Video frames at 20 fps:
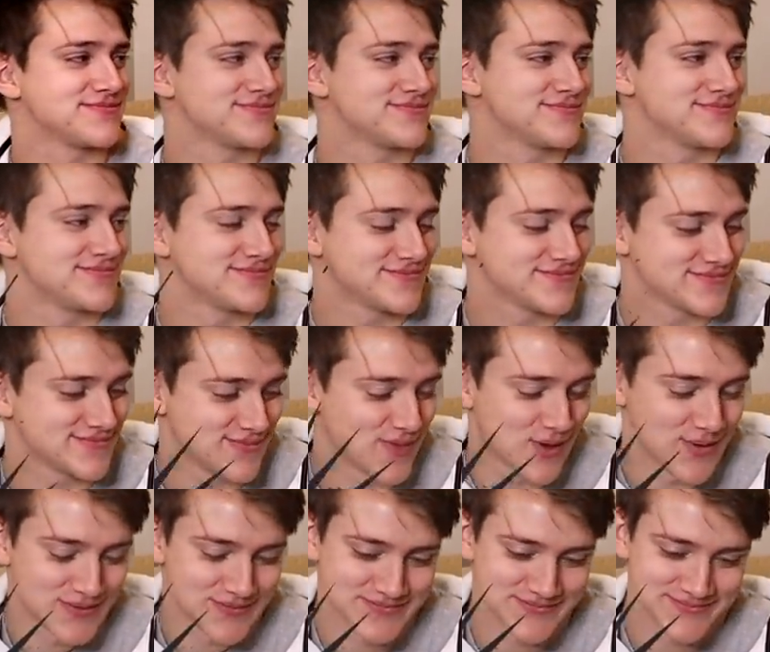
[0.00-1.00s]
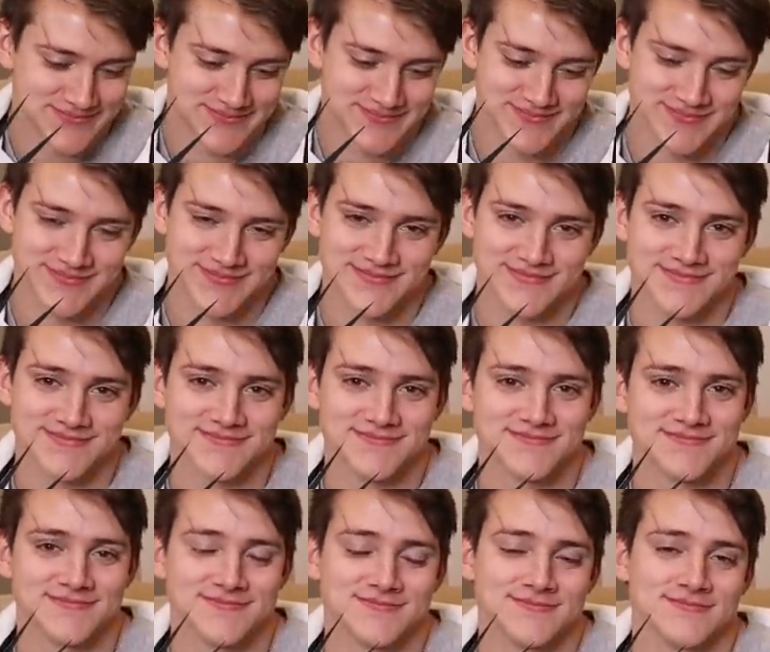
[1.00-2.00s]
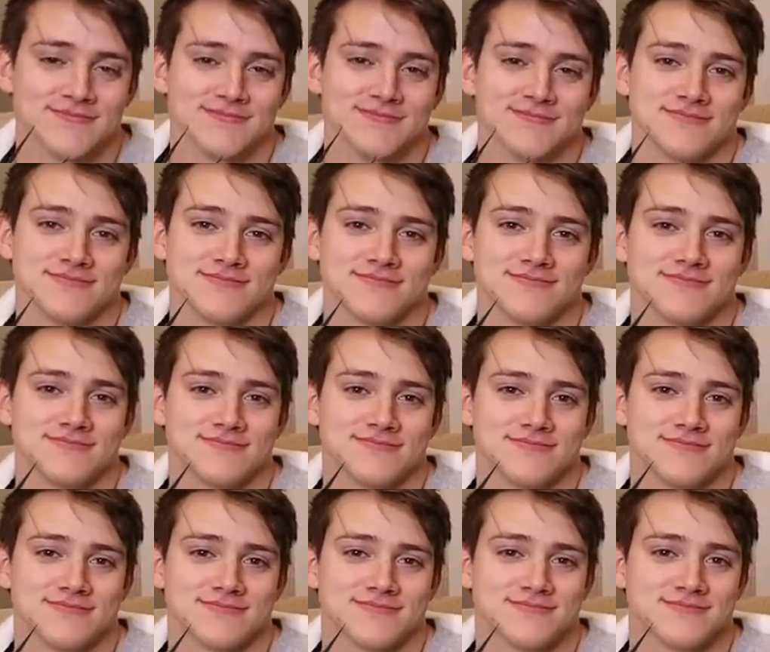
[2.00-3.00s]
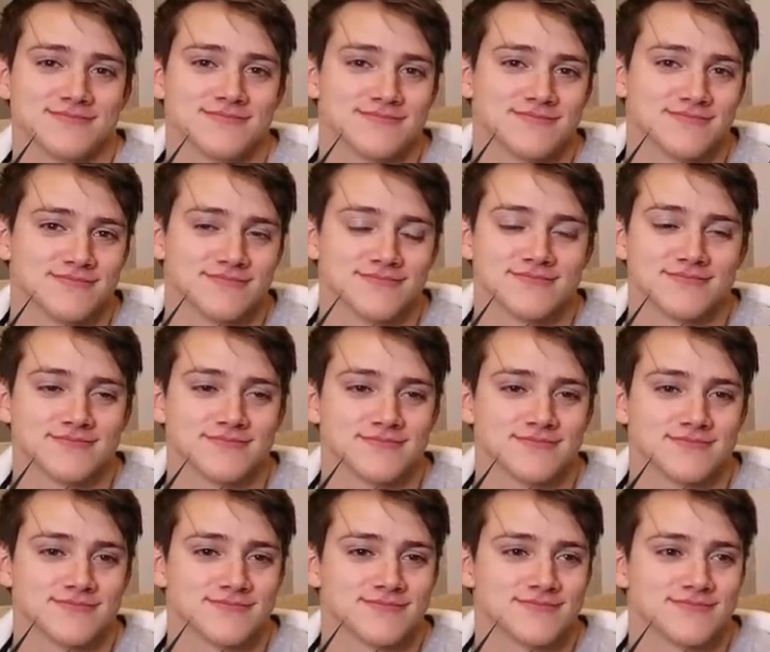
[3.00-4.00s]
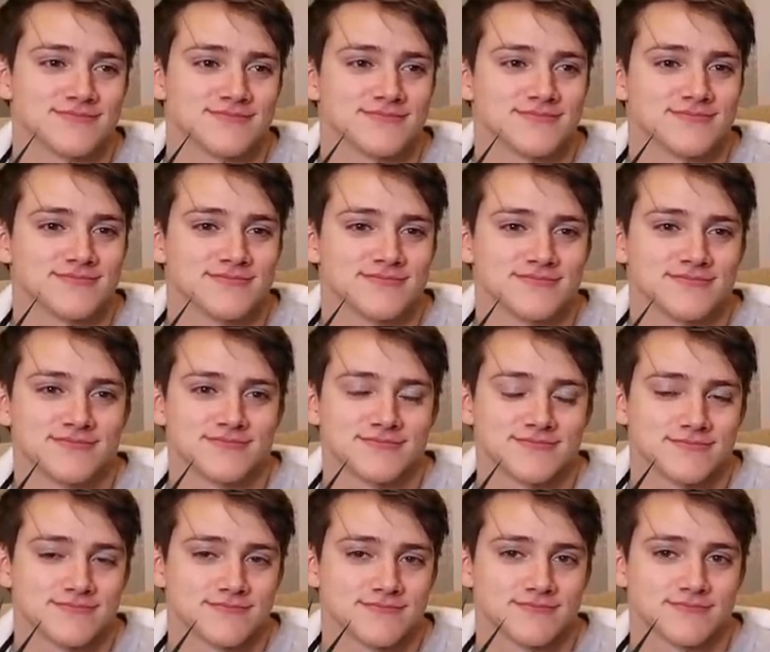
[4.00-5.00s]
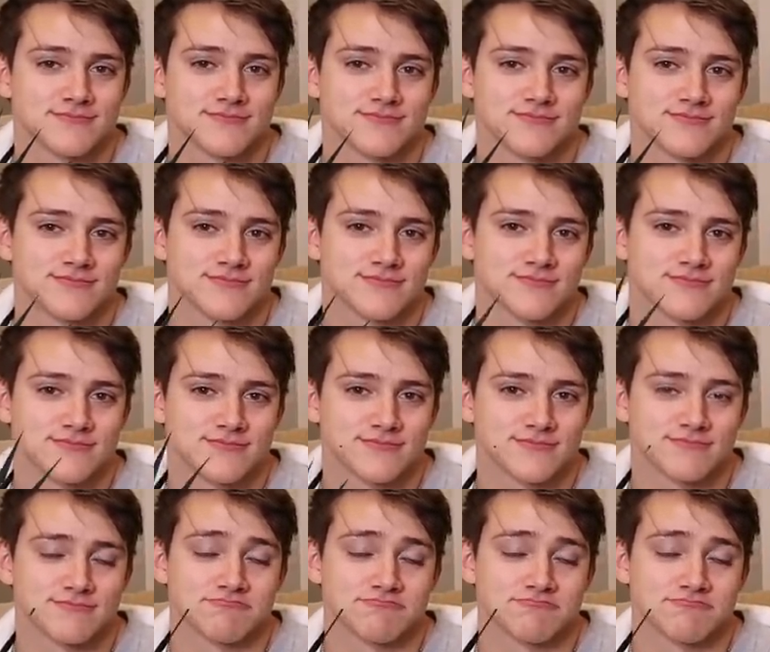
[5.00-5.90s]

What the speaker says: (silent)